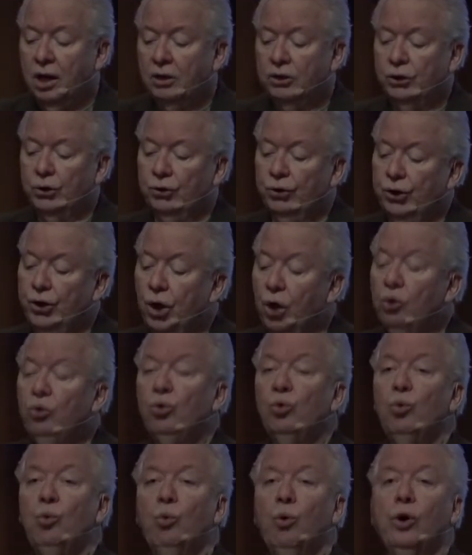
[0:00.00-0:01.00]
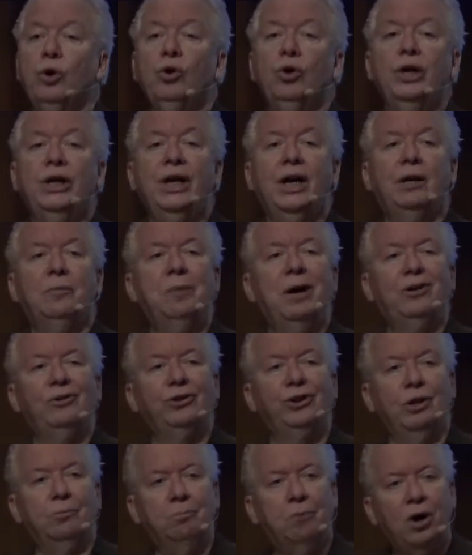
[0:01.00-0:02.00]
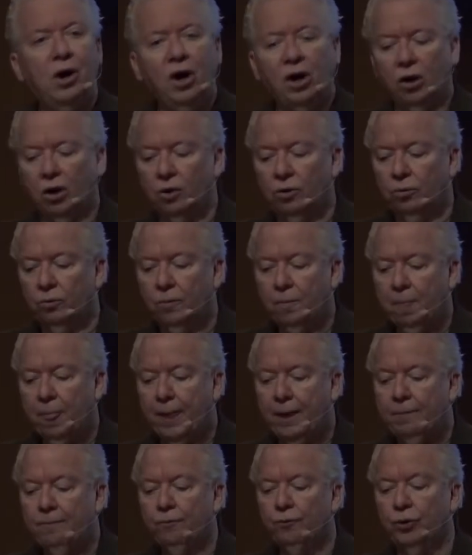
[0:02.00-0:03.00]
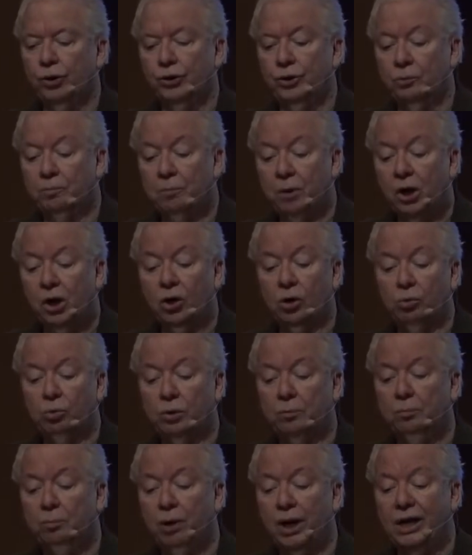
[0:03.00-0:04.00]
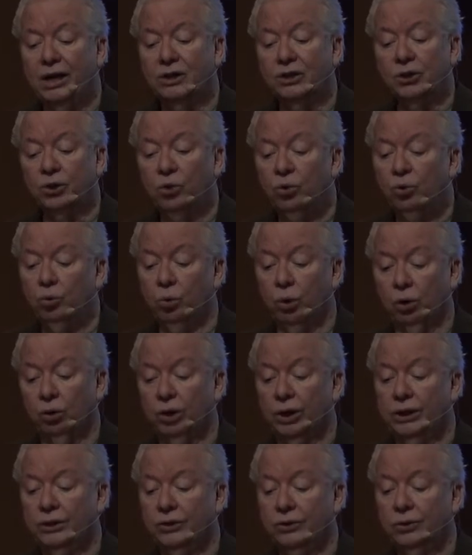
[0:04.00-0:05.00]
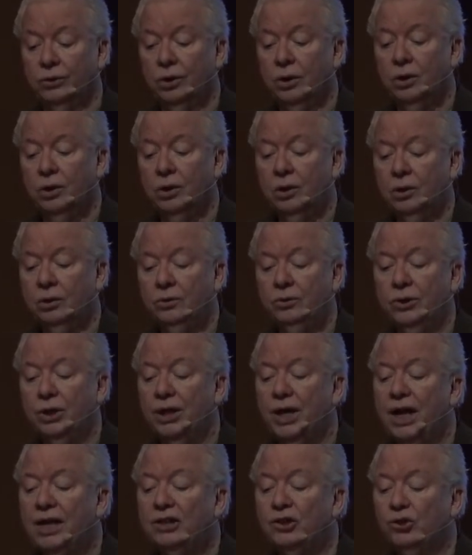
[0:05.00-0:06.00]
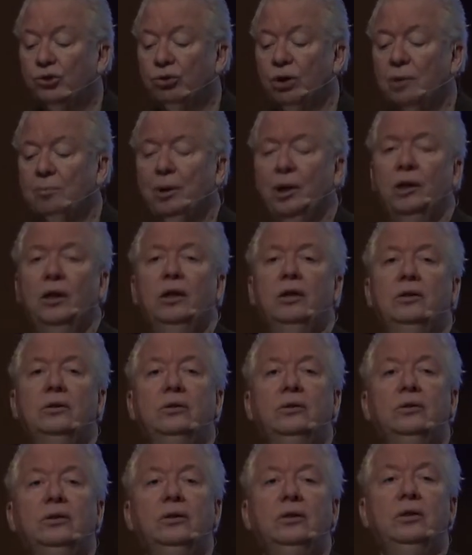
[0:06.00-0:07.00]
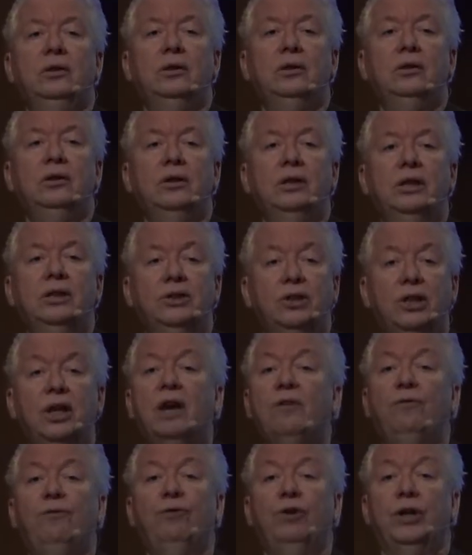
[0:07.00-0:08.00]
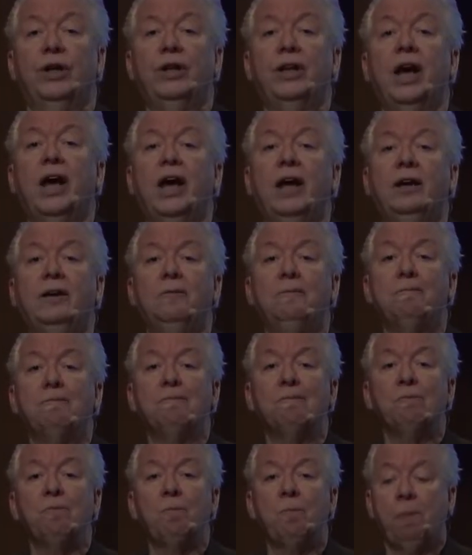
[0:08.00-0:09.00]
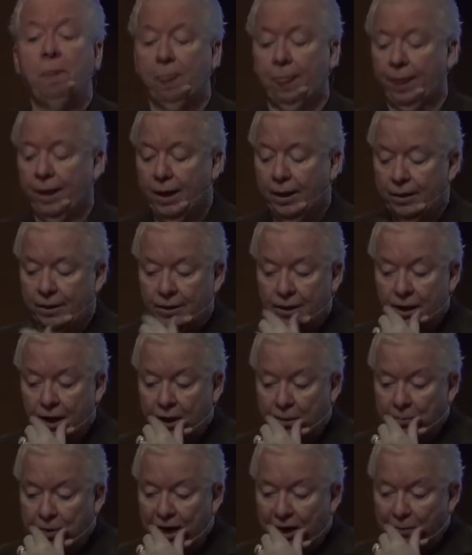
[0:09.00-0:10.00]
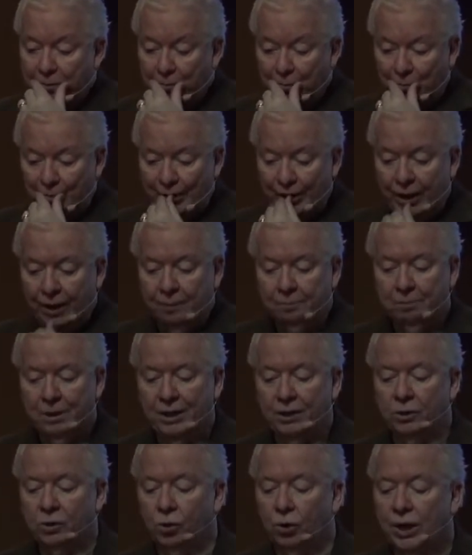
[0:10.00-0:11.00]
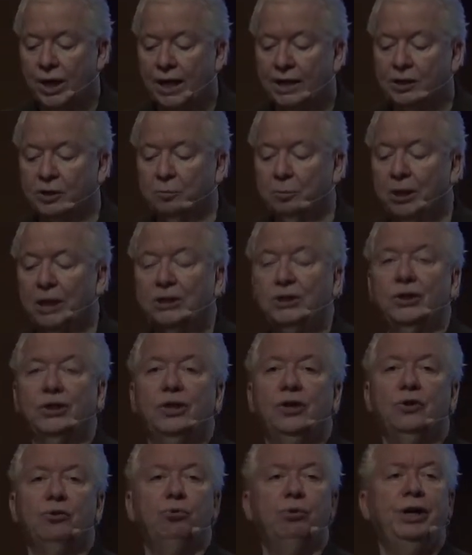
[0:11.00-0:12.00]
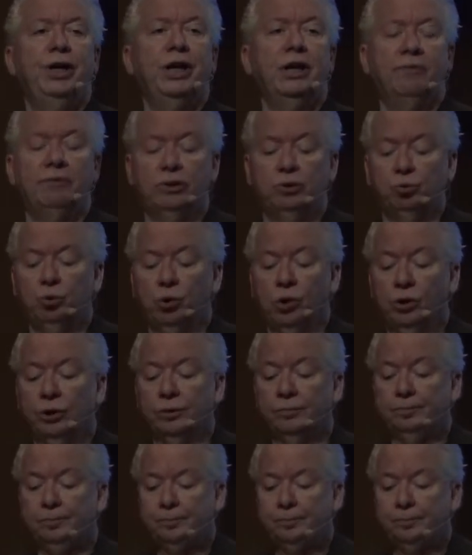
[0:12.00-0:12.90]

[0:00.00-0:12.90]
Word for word: So don't worry about tomorrow, for tomorrow will bring its own worries. Today's trouble is enough for today. Amen. May the Lord add his blessing to the reading of his word.